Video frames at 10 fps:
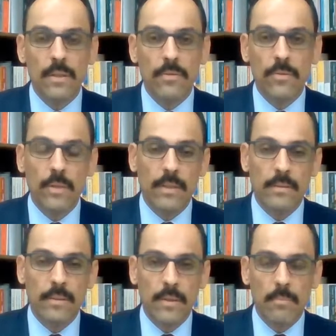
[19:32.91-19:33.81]
If you look
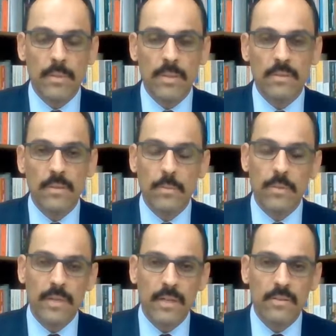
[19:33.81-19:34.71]
at the numbers, number
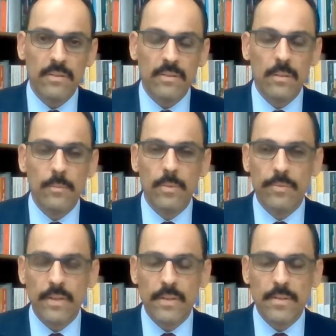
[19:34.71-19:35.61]
of cases, number
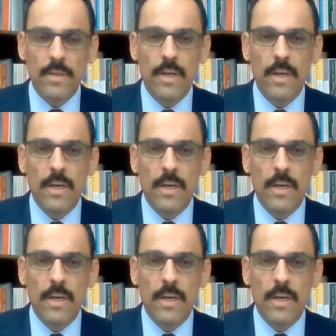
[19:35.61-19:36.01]
of deaths.